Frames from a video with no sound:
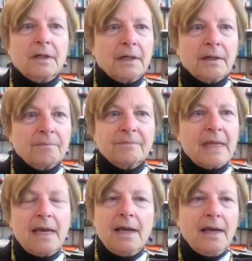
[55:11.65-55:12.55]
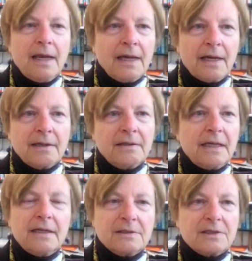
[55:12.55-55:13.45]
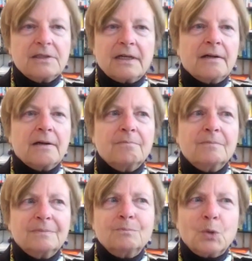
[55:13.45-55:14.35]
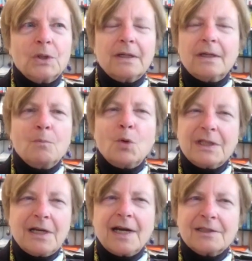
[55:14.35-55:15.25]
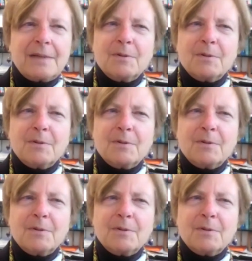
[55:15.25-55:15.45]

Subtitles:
Um, and it's more and more toxic.